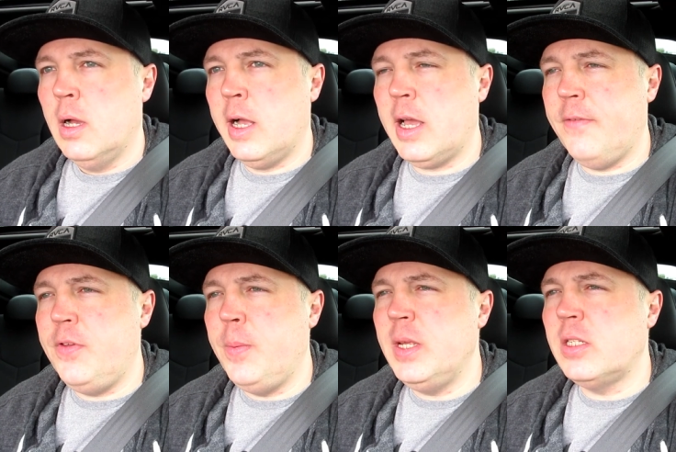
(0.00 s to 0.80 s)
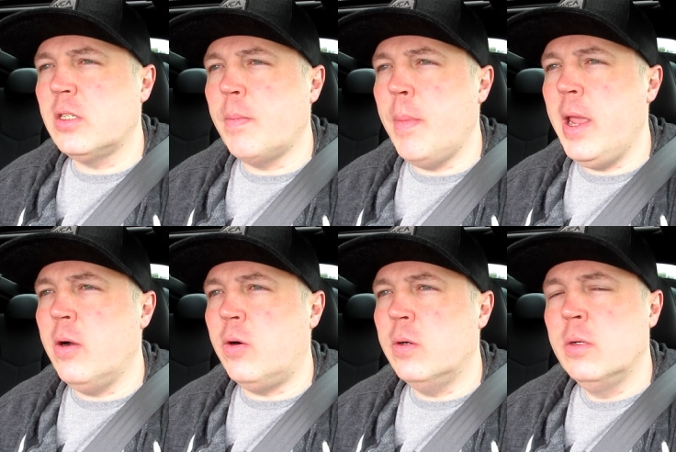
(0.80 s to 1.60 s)
I got a few pieces of
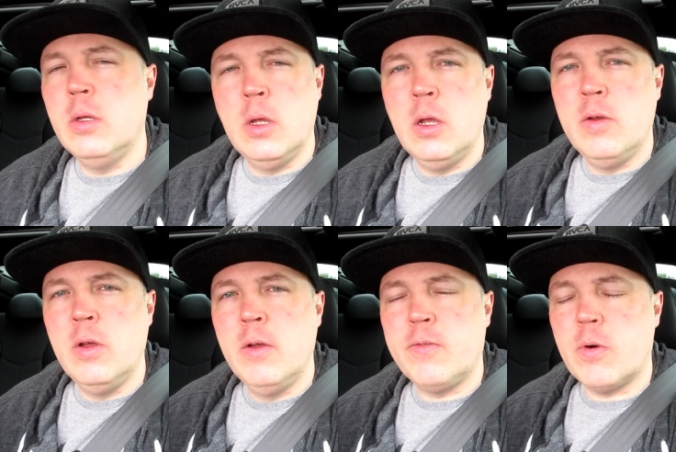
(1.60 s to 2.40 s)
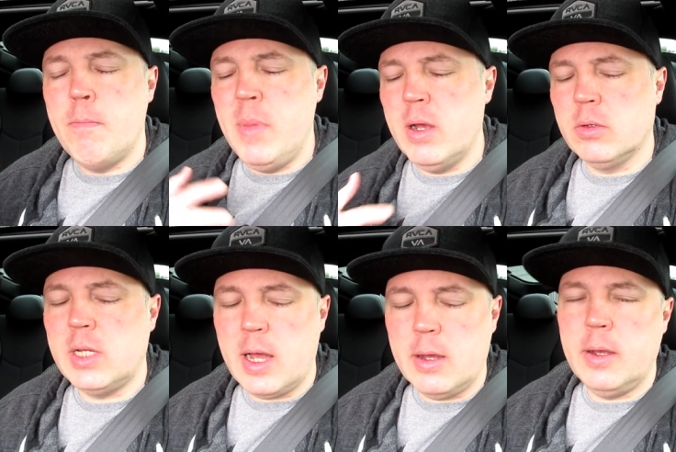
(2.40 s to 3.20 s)
mail for mail
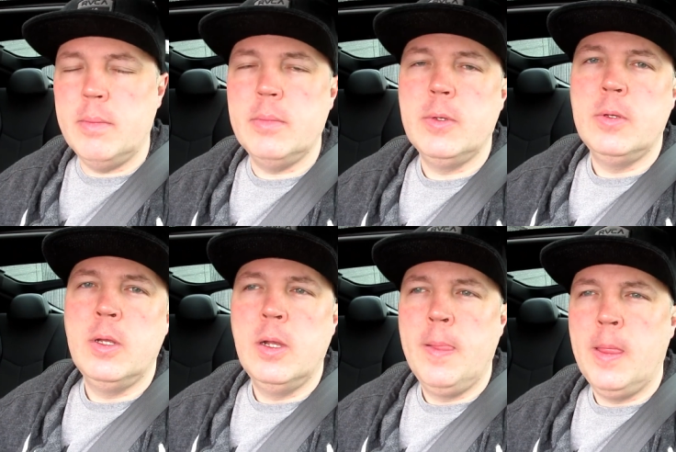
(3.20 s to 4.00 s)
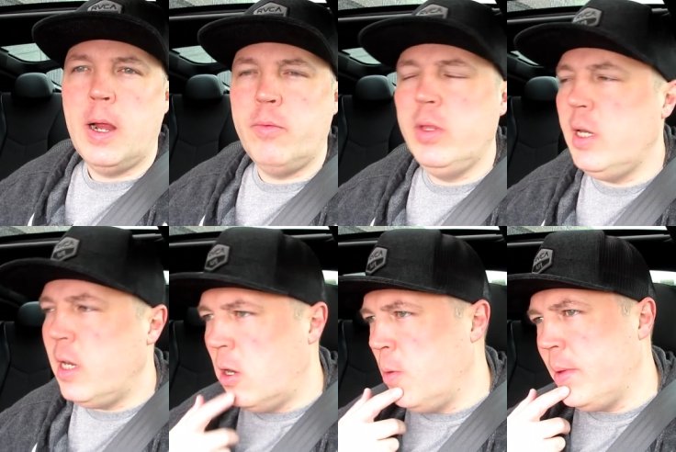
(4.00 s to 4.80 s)
time. I really
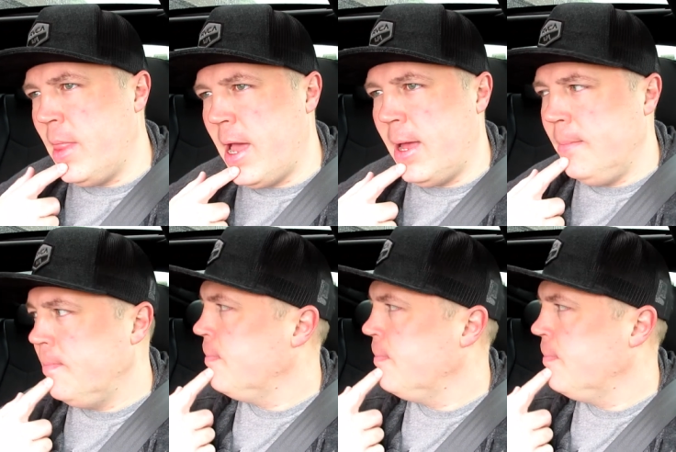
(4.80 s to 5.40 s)
need to open that.